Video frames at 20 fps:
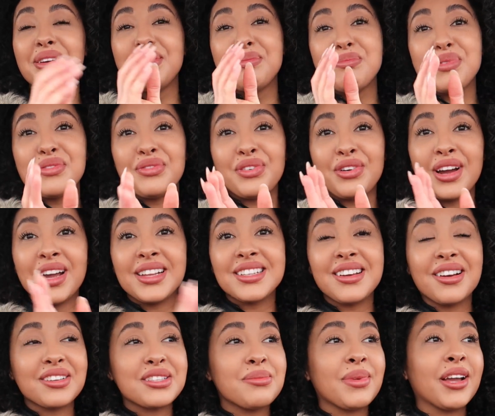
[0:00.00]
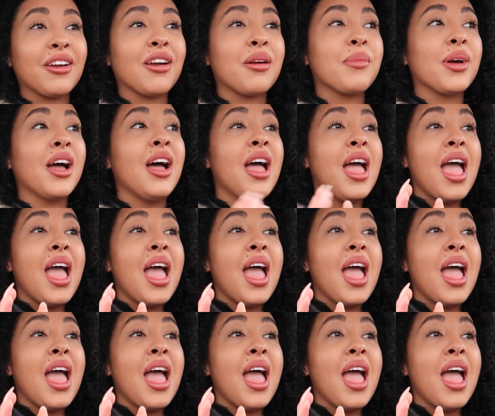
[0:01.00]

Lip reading: before I talked to my grandma,